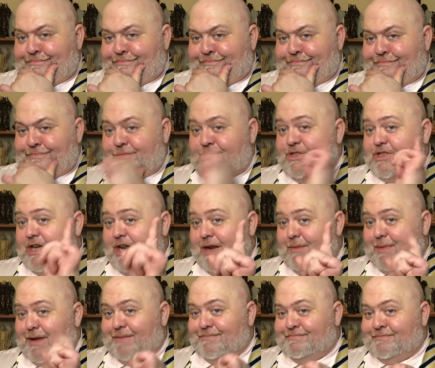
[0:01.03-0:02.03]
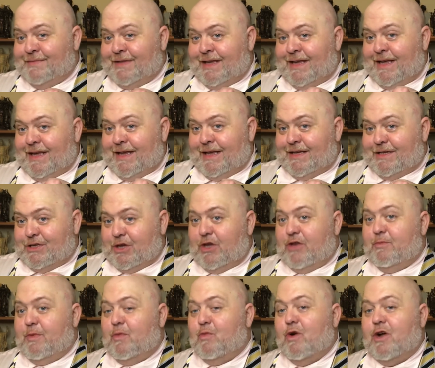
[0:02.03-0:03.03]
Gentlemen, so you've
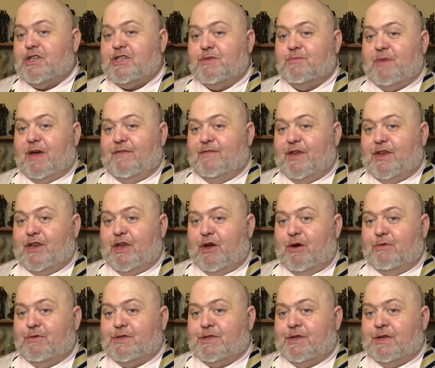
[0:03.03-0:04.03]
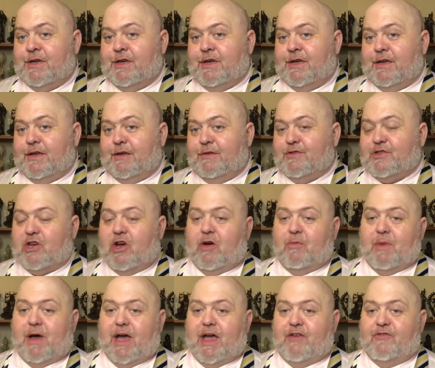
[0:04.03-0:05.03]
been watching my videos. You saw
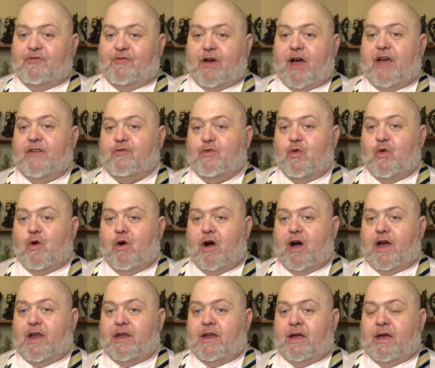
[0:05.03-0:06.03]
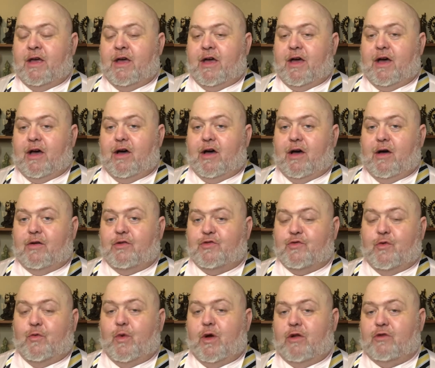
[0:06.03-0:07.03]
my 5 quad
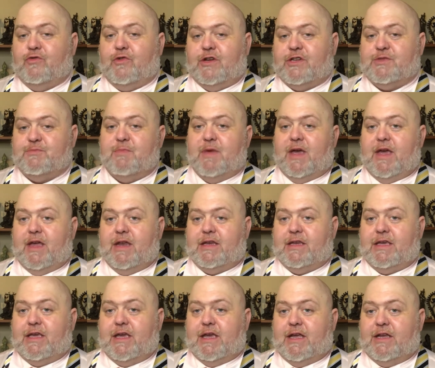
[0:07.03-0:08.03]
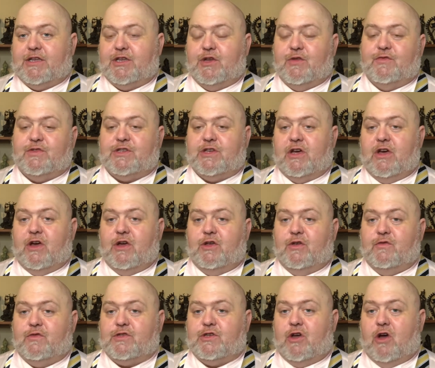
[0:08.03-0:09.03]
well-dressed man kit. You
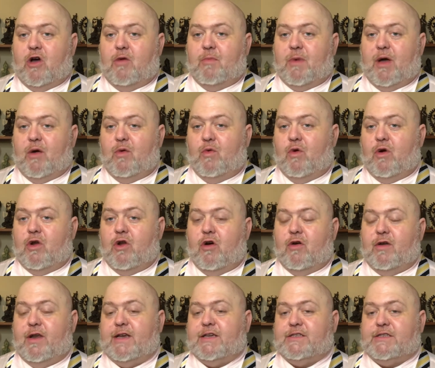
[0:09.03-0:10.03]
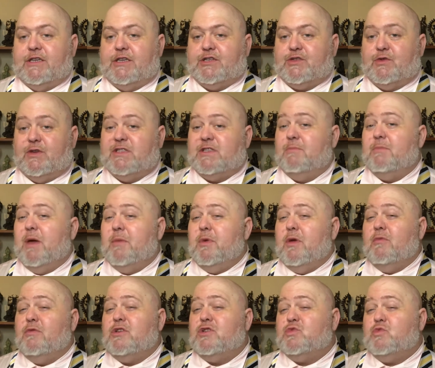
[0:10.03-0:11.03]
saw my one on accessories, and maybe you
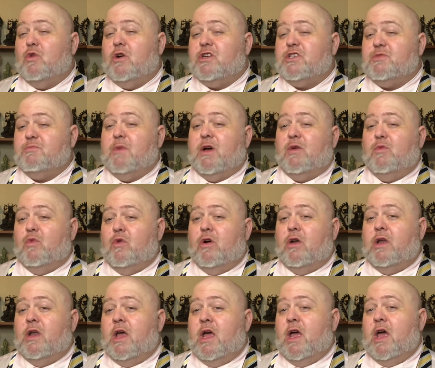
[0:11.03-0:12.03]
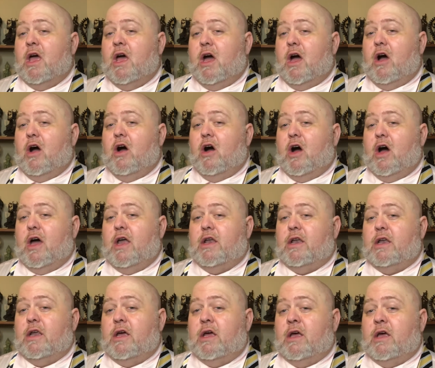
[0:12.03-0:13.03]
just watched my one on
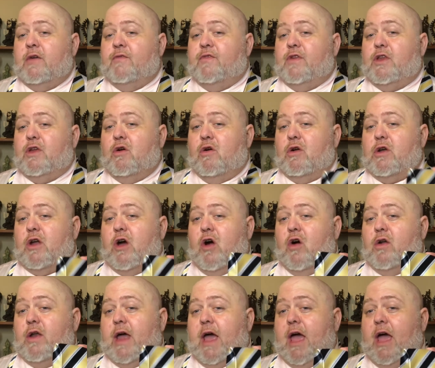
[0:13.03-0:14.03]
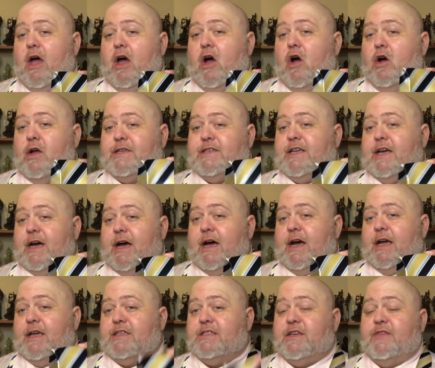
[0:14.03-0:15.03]
video on
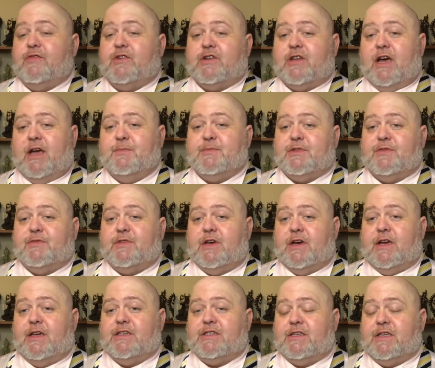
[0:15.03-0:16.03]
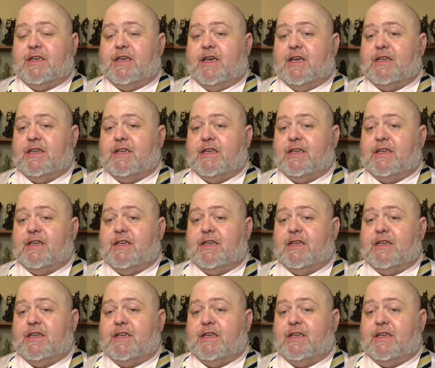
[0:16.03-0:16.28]
ties, different types of ties to get,